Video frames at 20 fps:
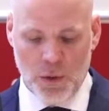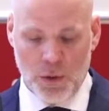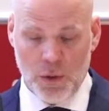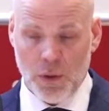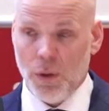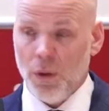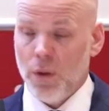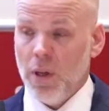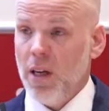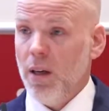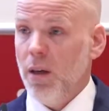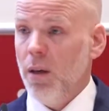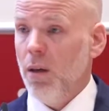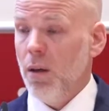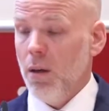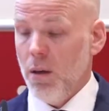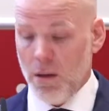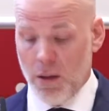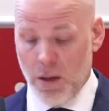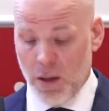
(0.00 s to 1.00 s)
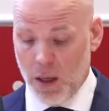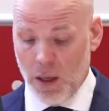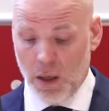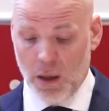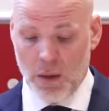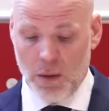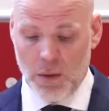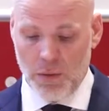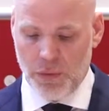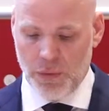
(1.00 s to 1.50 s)
So there,
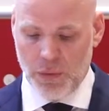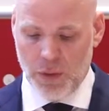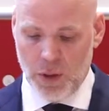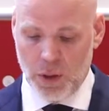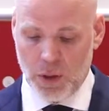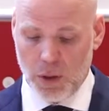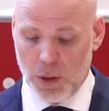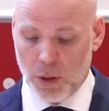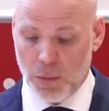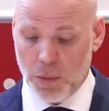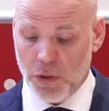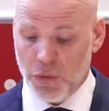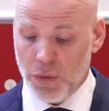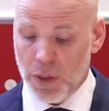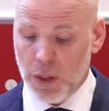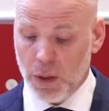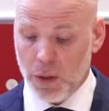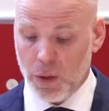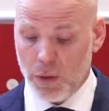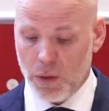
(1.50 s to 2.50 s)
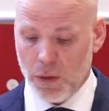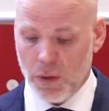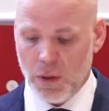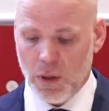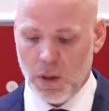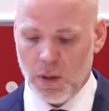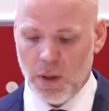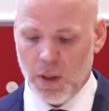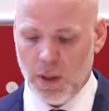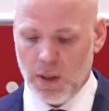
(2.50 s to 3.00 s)
think of autonomous
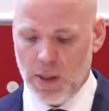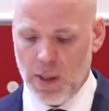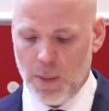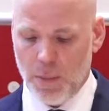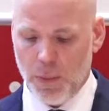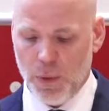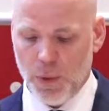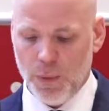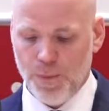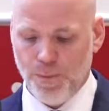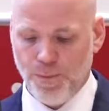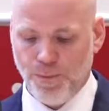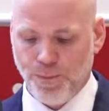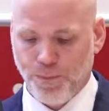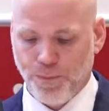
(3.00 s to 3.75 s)
vehicles as an example.